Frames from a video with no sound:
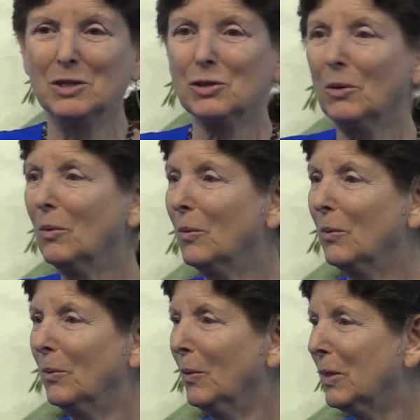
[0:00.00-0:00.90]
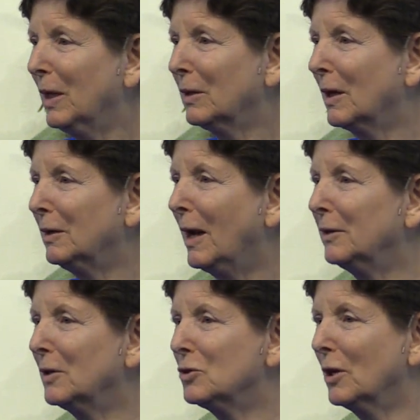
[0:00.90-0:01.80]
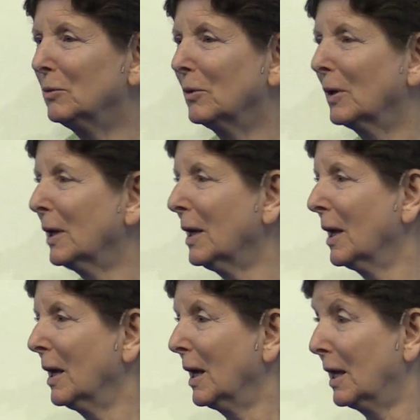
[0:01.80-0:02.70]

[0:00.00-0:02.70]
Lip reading: So within Ananda generally,